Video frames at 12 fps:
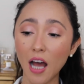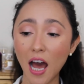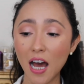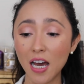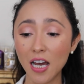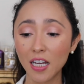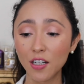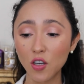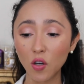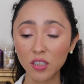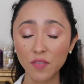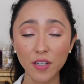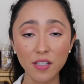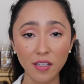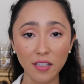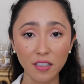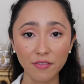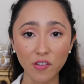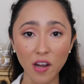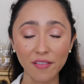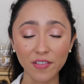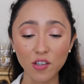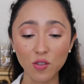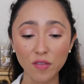I know this video is gonna take
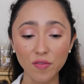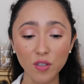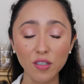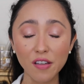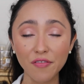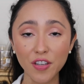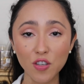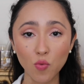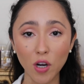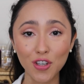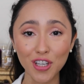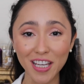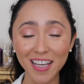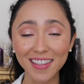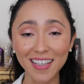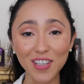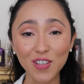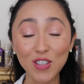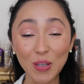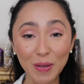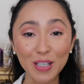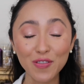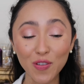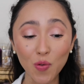forever, so if you did finish watching it, thank you so
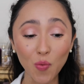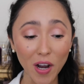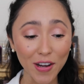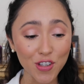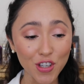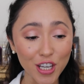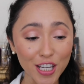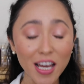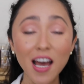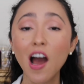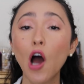much for watching.